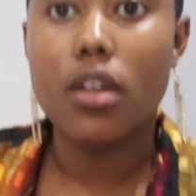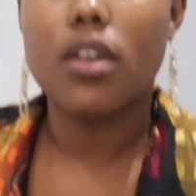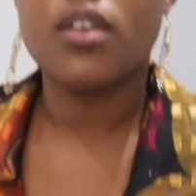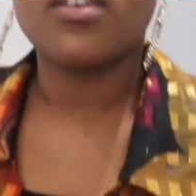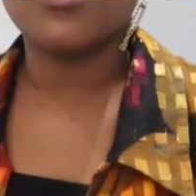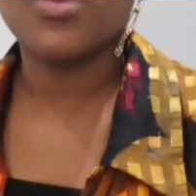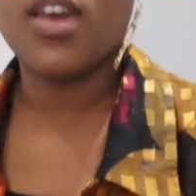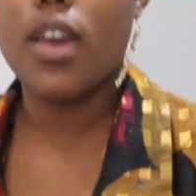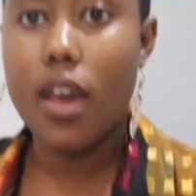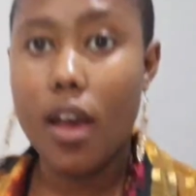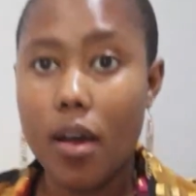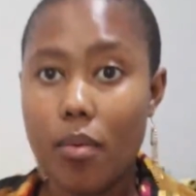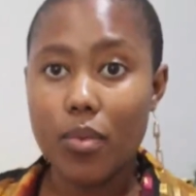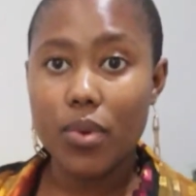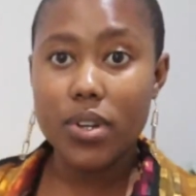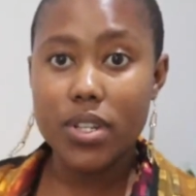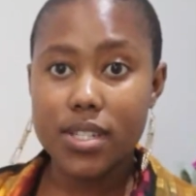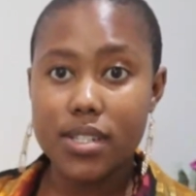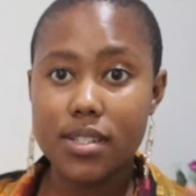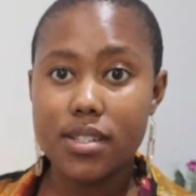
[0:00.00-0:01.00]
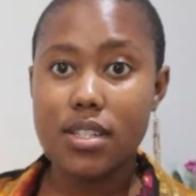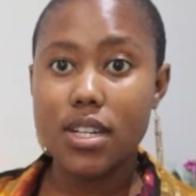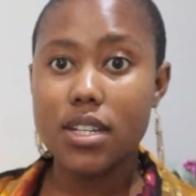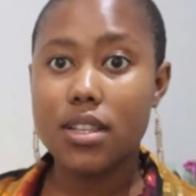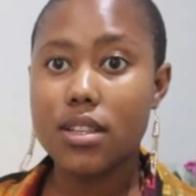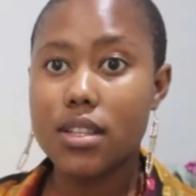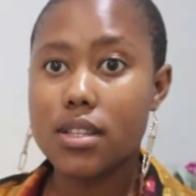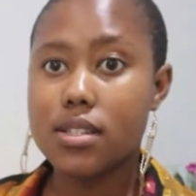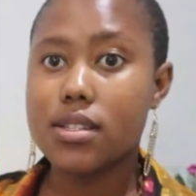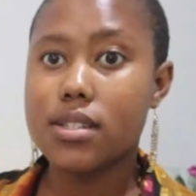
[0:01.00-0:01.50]
Okay, I'm gonna
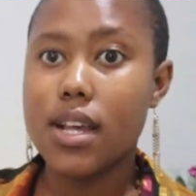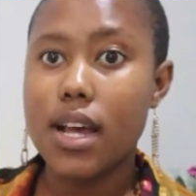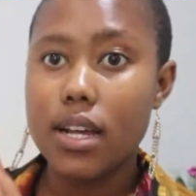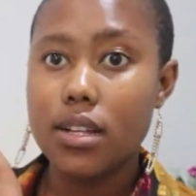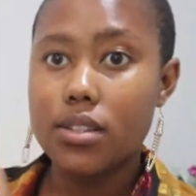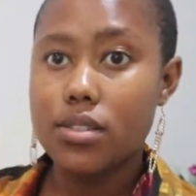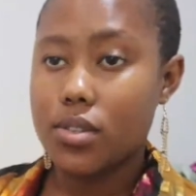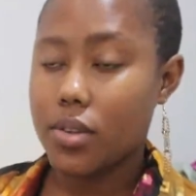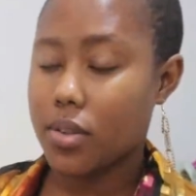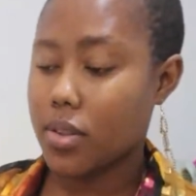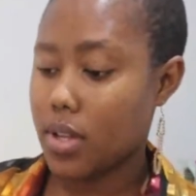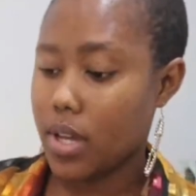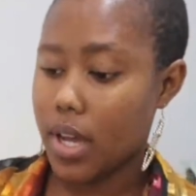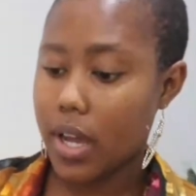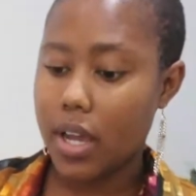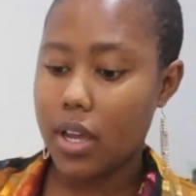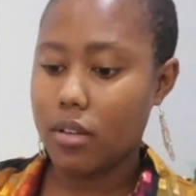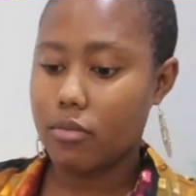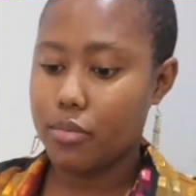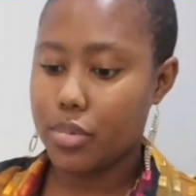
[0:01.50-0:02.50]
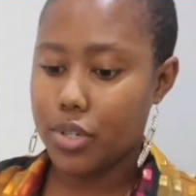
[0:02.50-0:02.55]
set this aside so that I can